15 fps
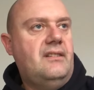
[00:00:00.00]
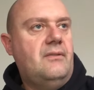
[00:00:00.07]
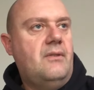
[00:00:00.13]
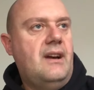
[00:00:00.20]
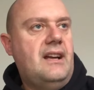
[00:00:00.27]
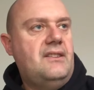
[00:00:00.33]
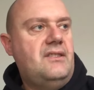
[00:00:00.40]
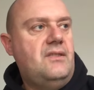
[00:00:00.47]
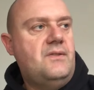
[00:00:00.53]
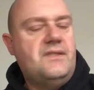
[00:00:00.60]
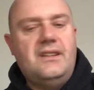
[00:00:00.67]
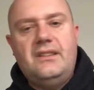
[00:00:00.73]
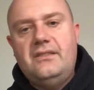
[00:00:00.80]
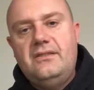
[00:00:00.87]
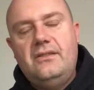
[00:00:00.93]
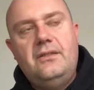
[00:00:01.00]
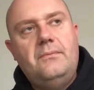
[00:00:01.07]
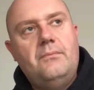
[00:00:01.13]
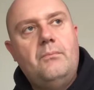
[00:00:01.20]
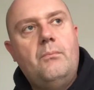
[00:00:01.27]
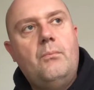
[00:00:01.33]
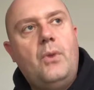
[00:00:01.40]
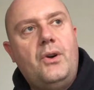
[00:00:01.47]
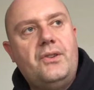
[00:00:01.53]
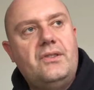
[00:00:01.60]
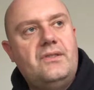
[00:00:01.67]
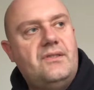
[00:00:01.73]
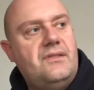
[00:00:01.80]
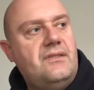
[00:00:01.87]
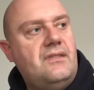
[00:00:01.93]
around using the
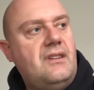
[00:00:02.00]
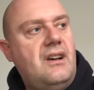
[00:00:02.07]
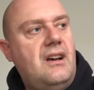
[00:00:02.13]
modern,